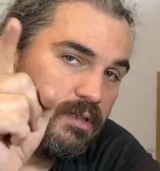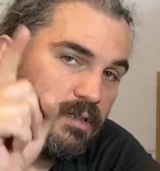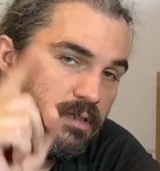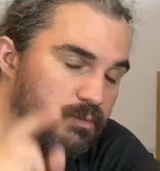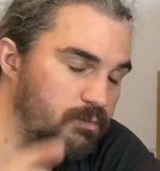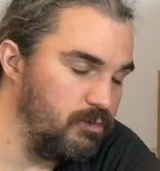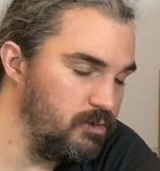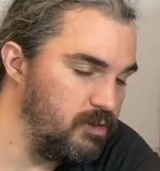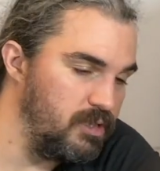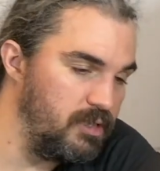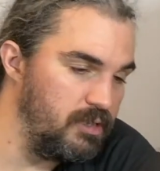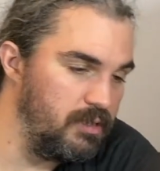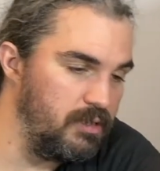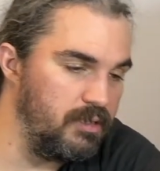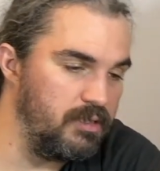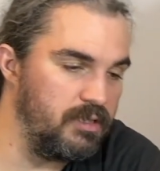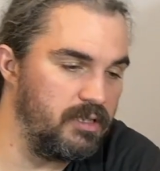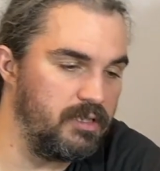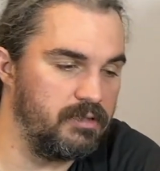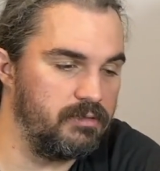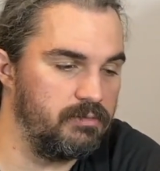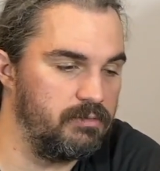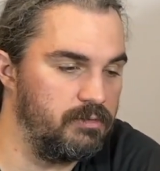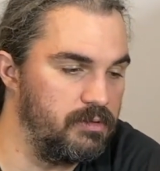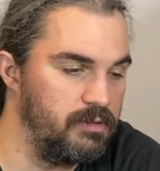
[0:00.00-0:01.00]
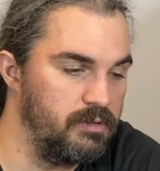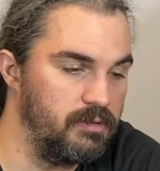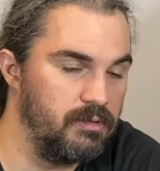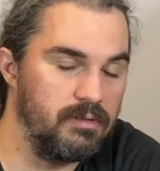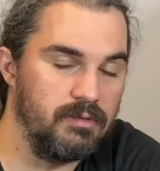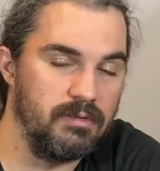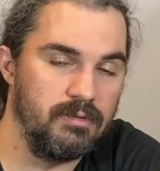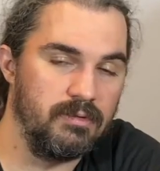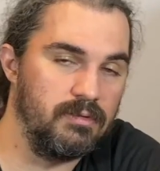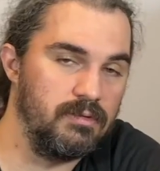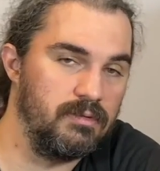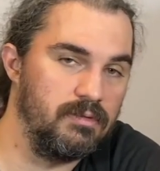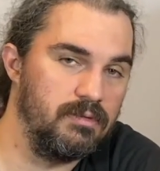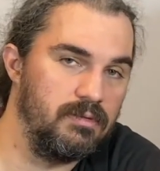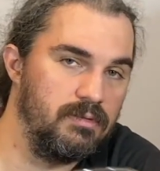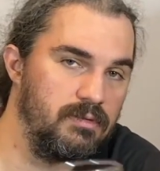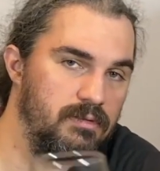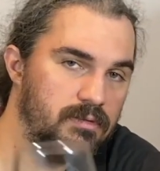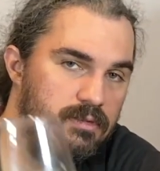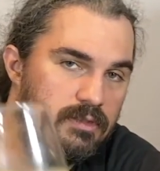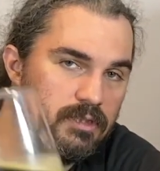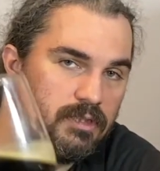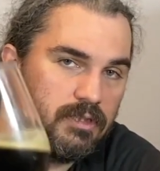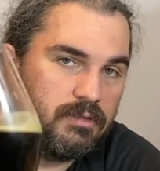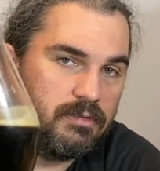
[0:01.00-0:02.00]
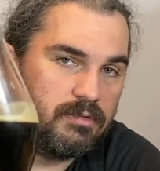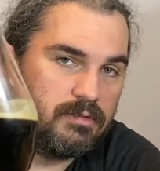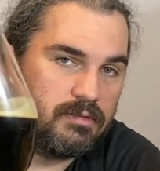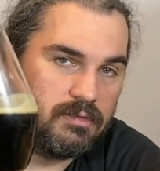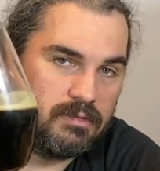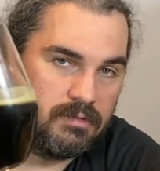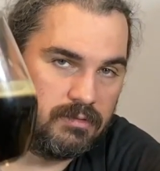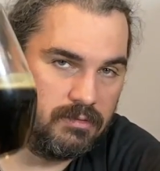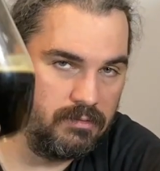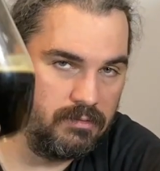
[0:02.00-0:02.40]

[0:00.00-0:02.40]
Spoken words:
We'll see you in the next one. Cheers.